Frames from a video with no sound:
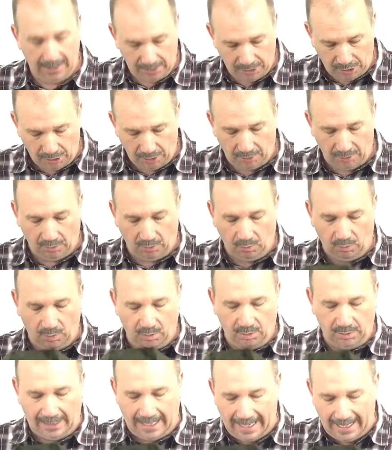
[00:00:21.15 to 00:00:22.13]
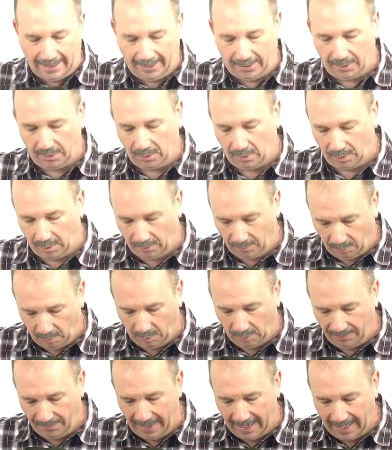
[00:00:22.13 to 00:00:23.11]
internal wool liner or a
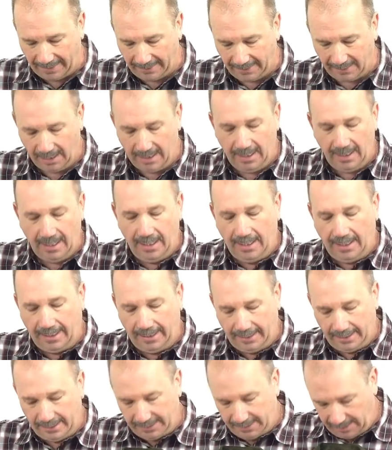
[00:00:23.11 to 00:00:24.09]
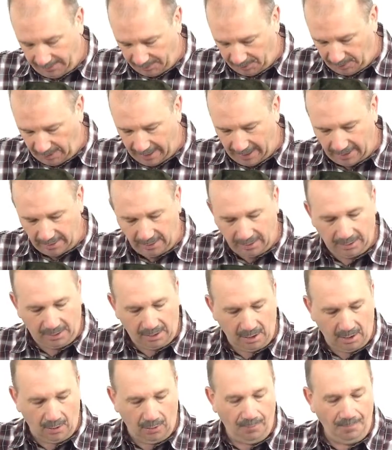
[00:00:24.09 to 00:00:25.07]
wool vest, and it zips right into the
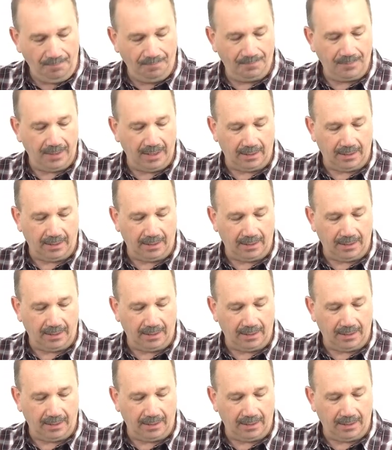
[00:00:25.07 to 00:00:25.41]
coat.